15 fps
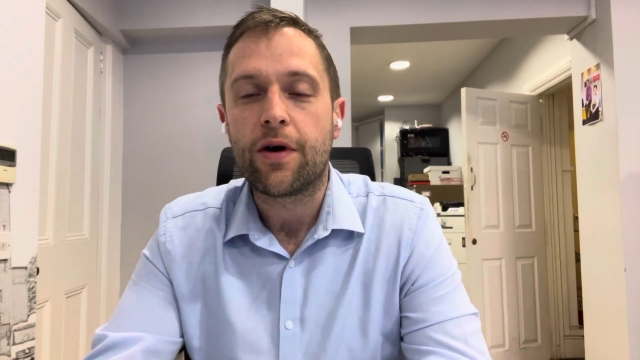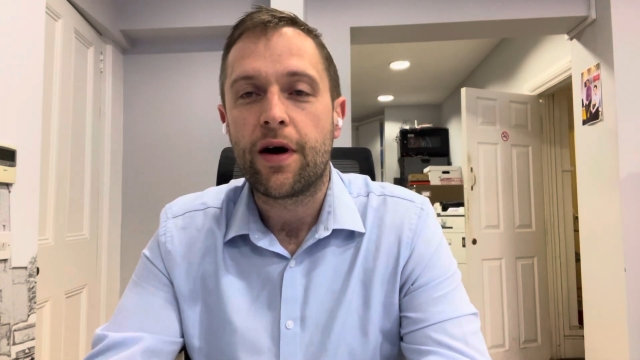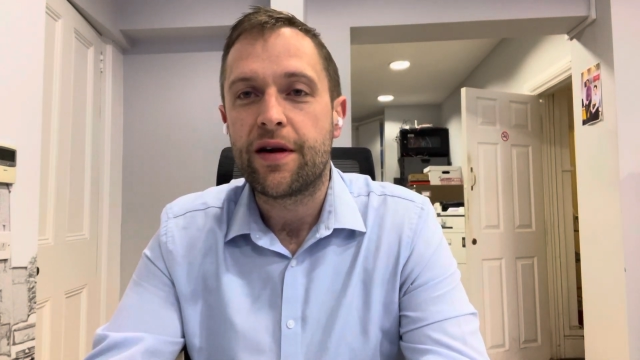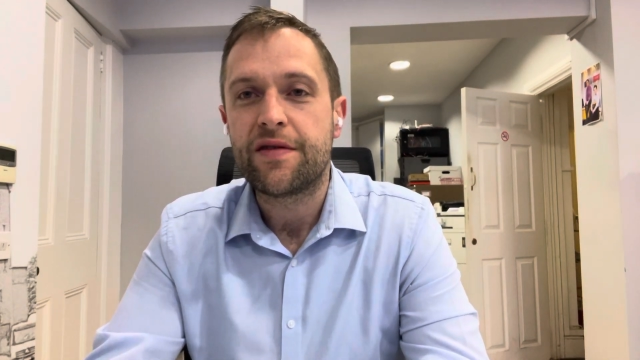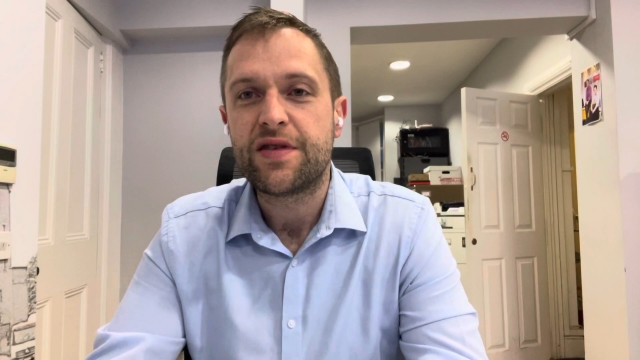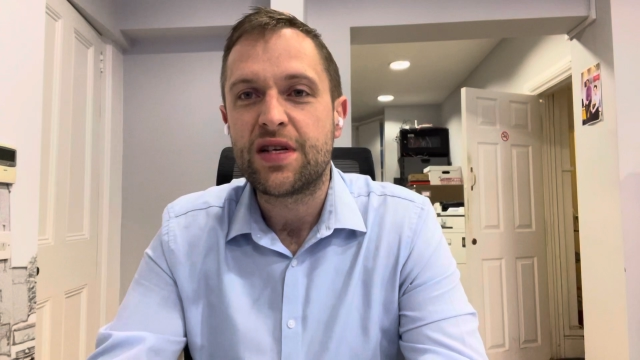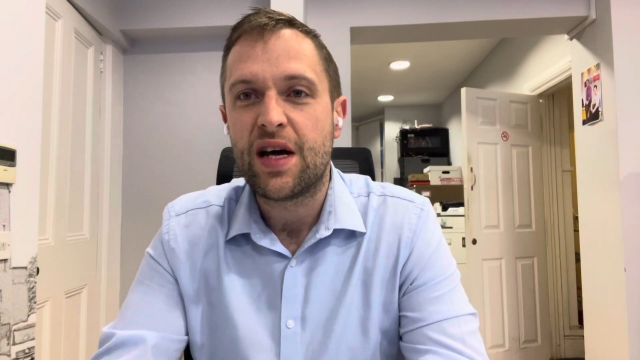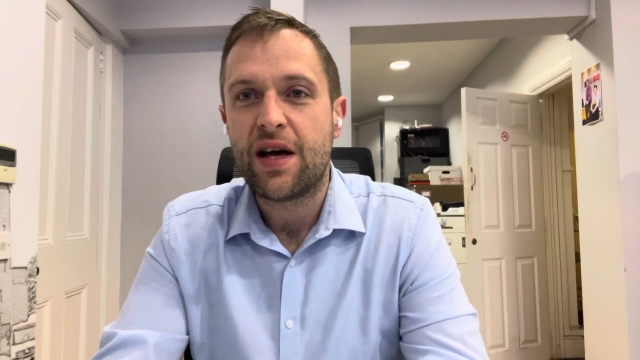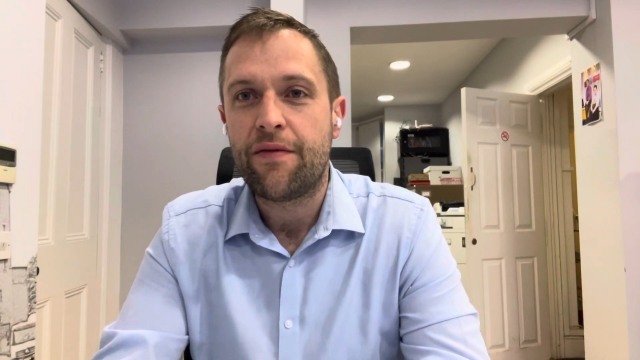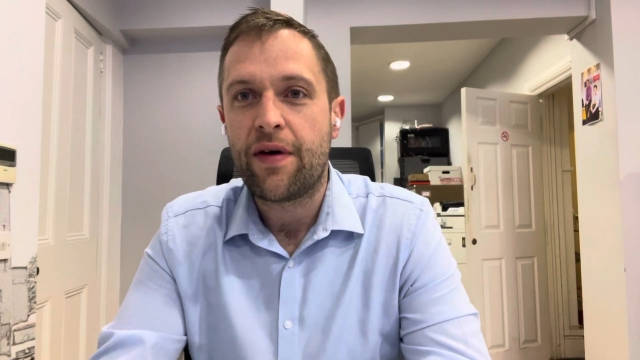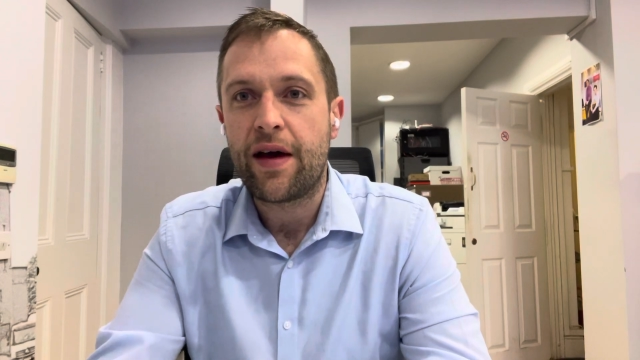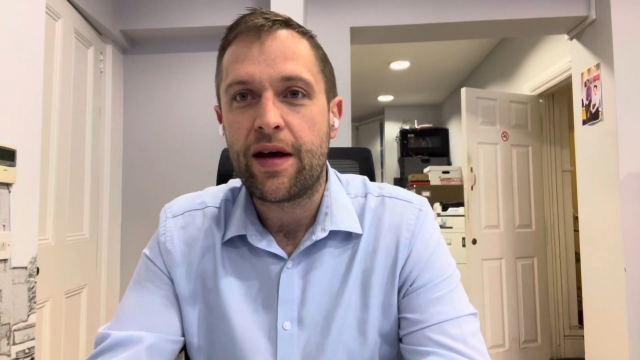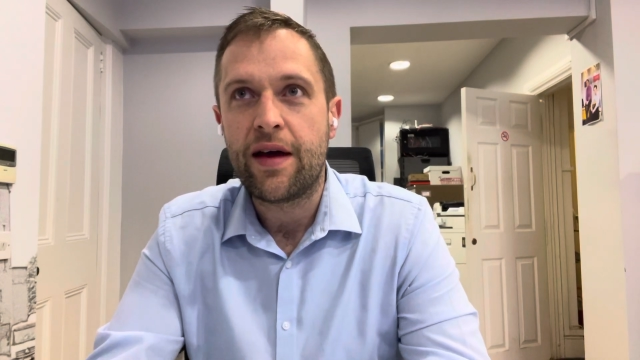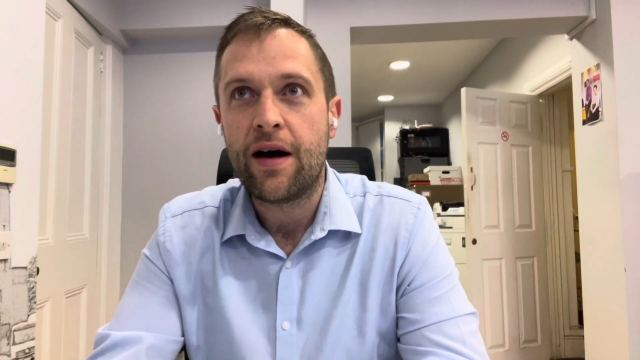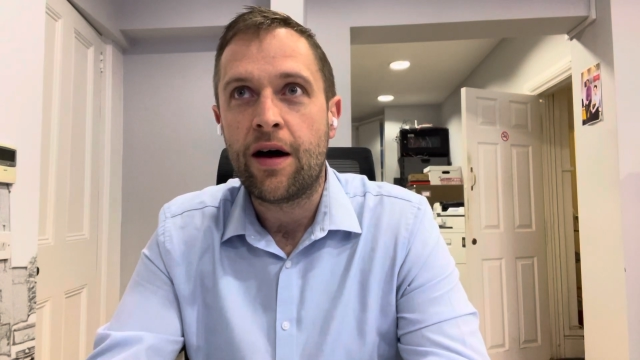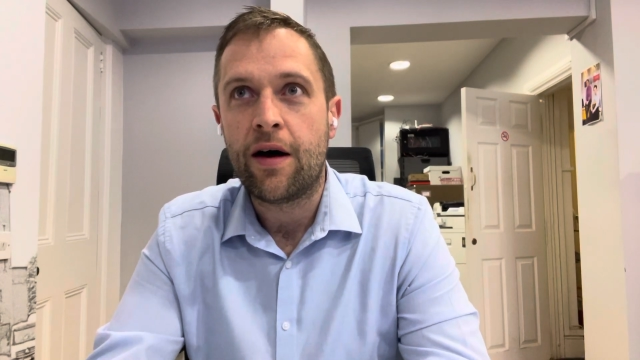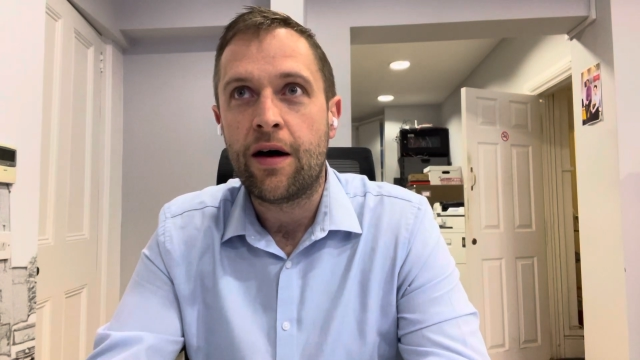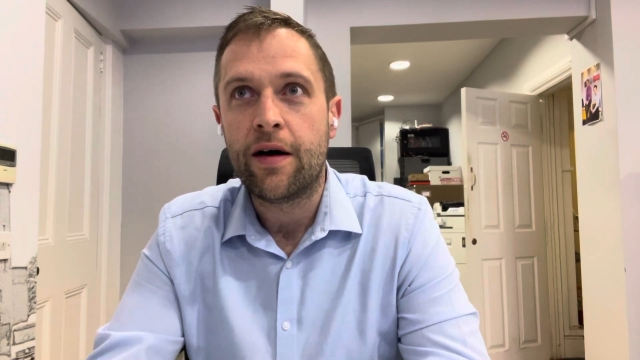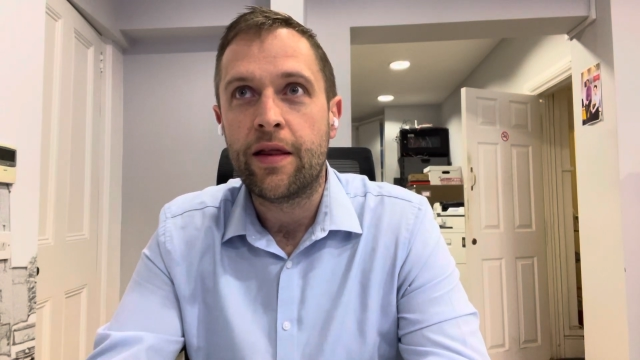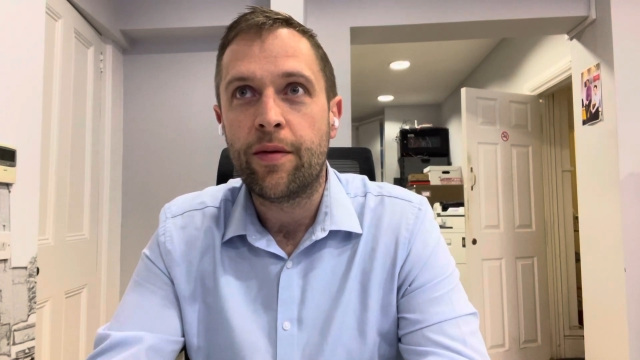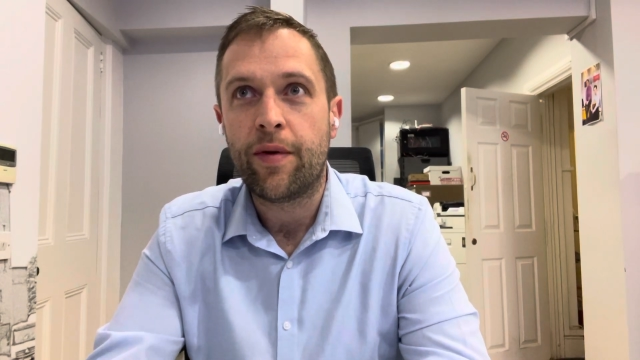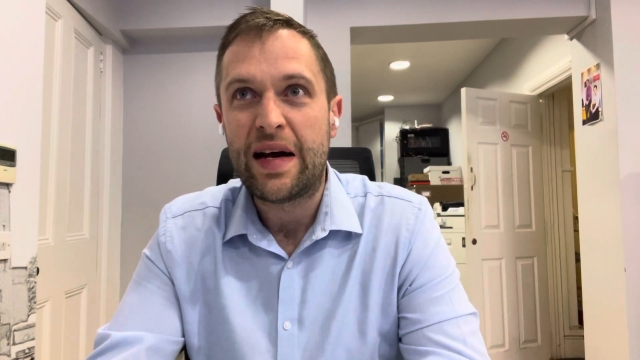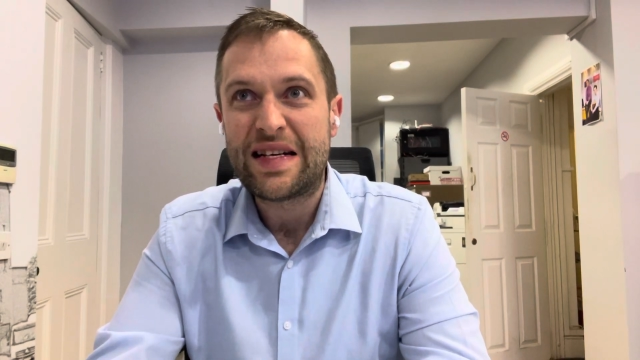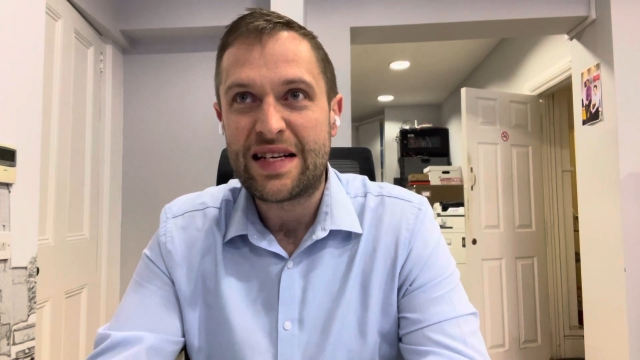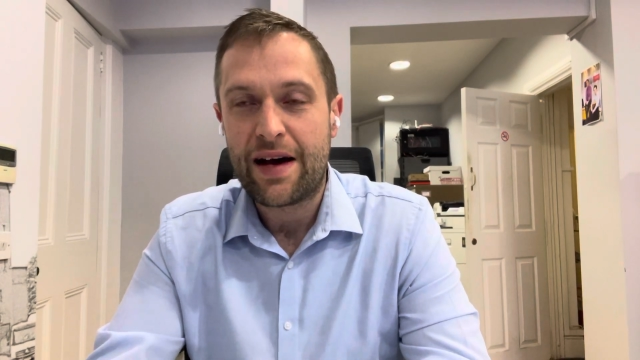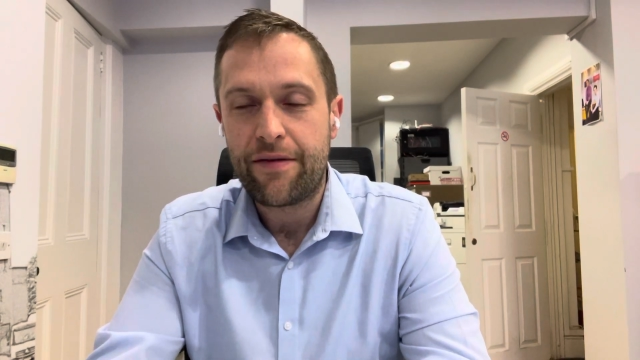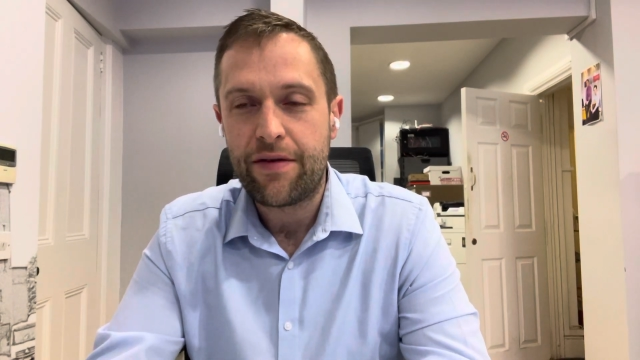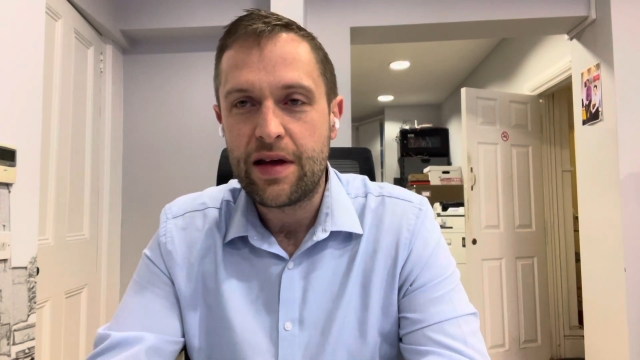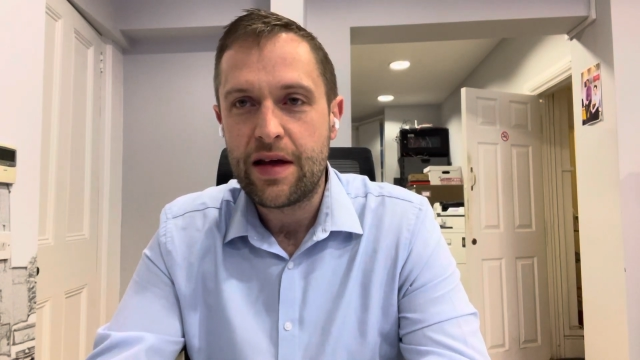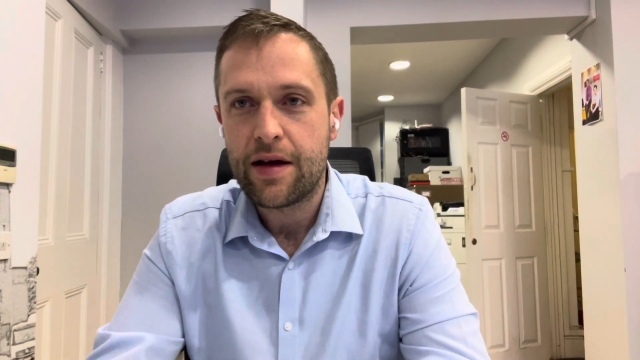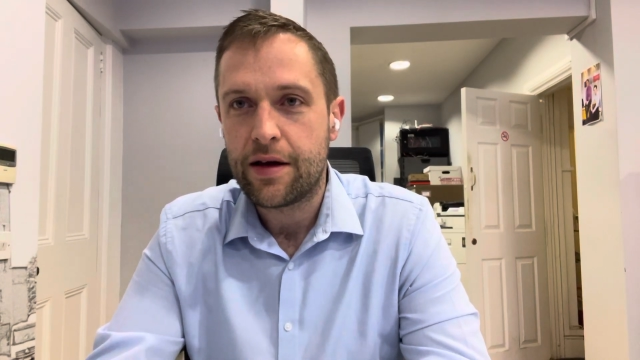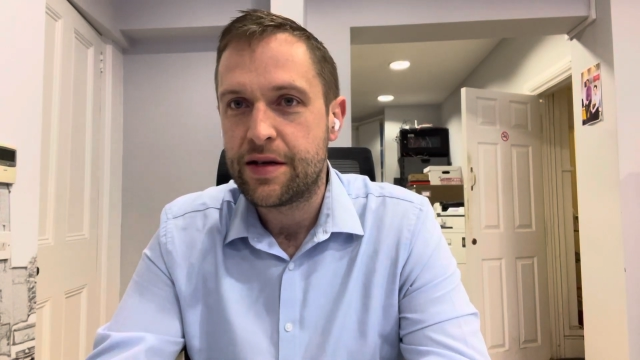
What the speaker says: kind of survey are the buyers having,